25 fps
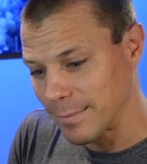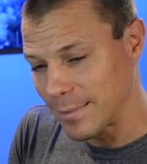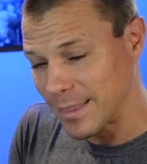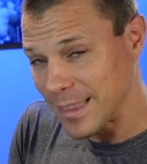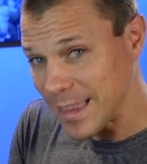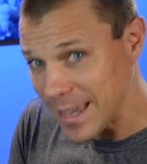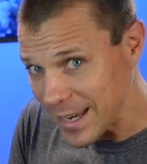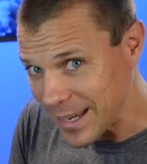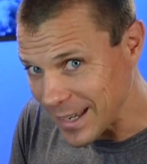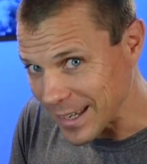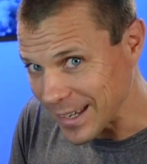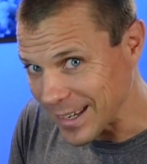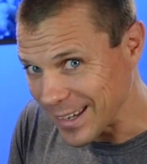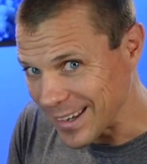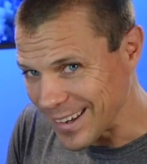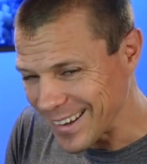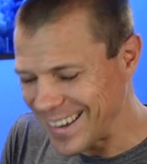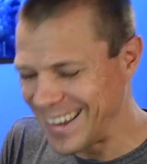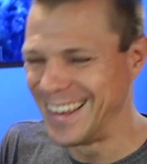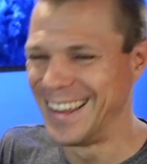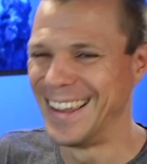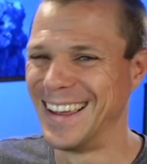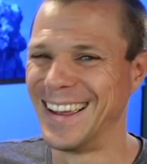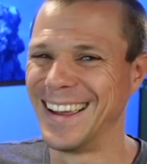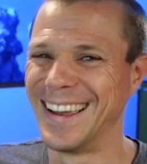thinking
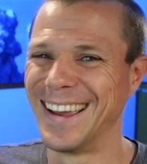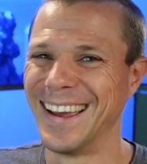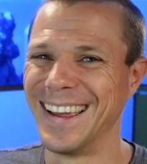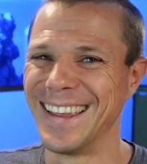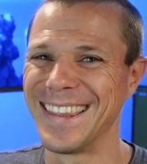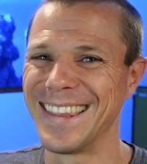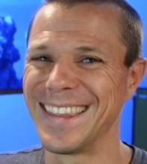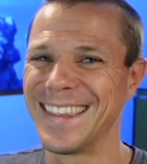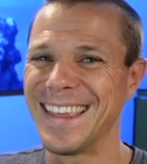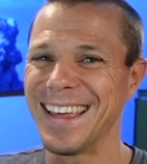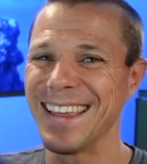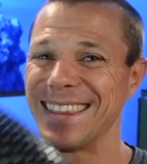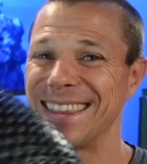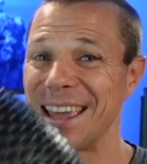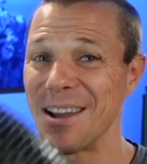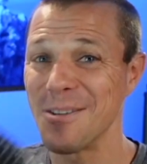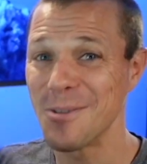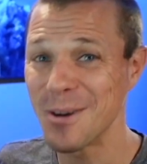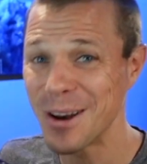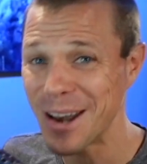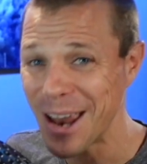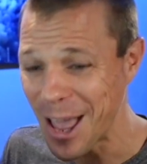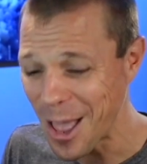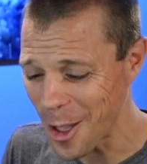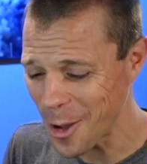that they
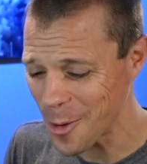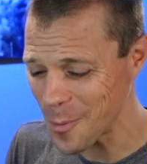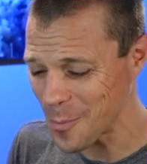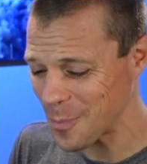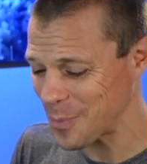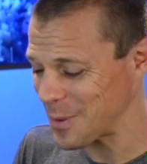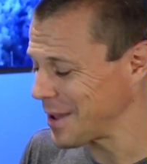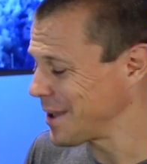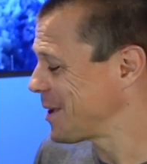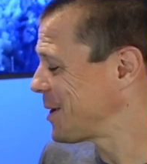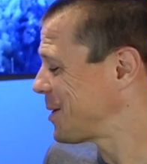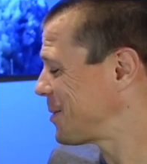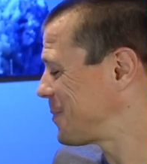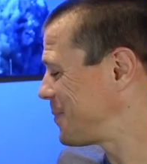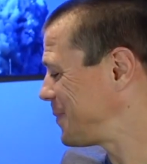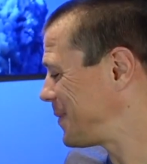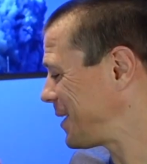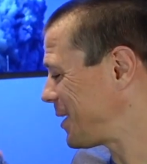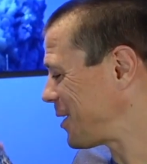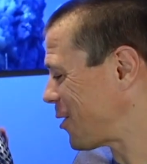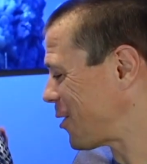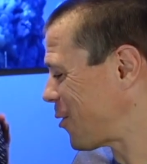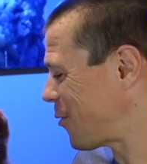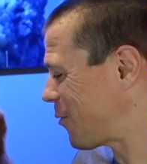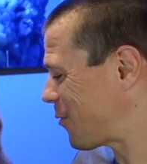would help
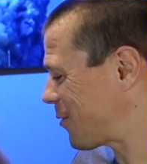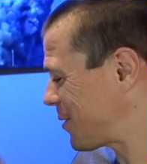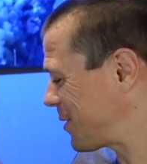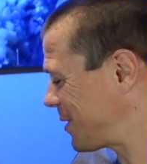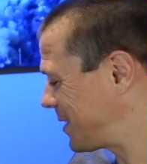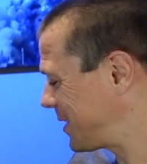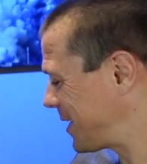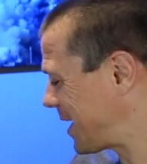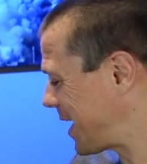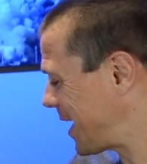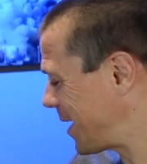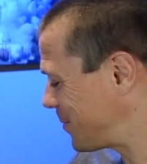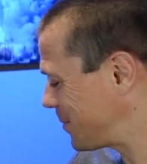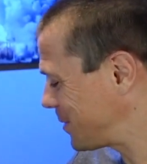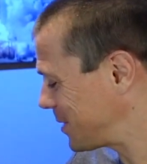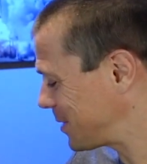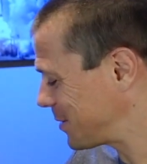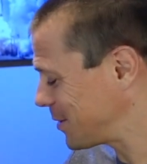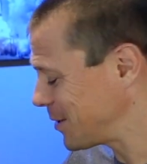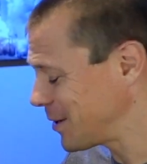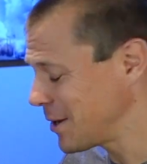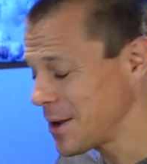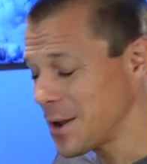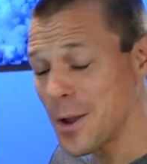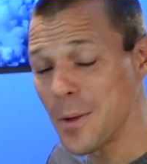me over the time
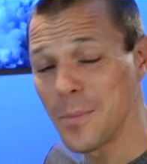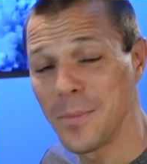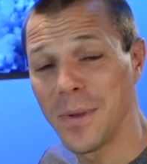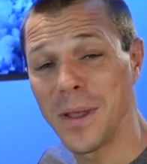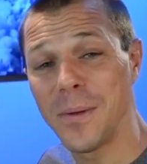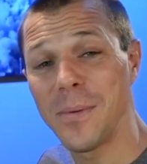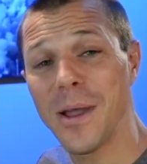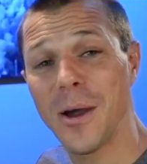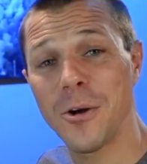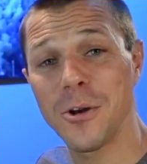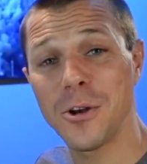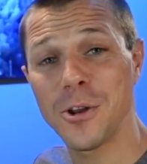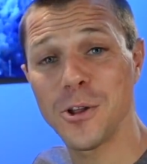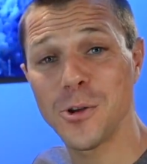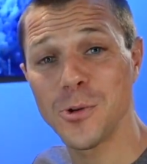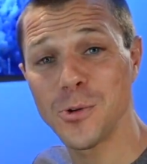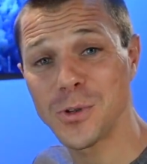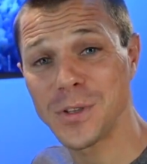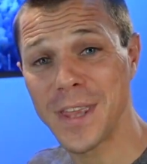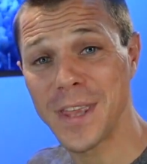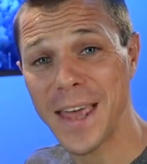to, maybe I would use